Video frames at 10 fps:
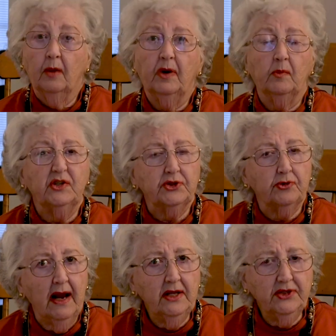but was
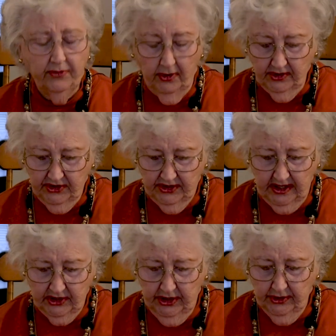transferred
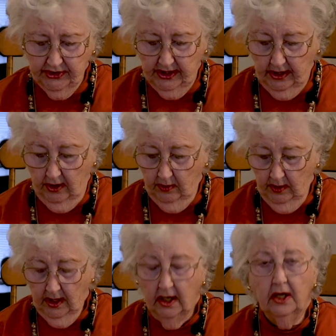6 years ago
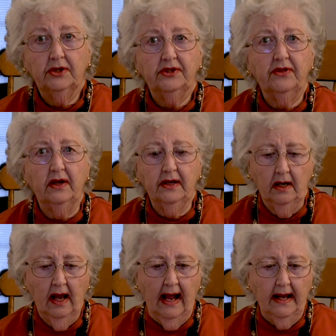to the
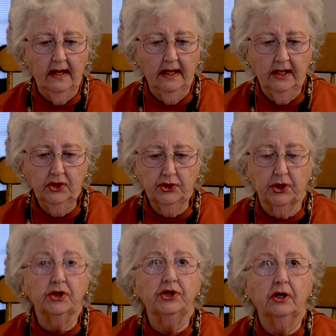little Anglican
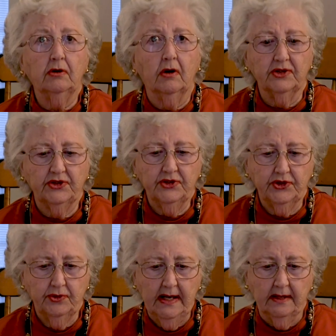church across the
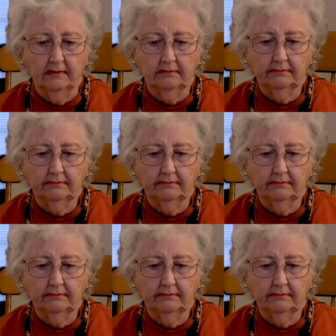street.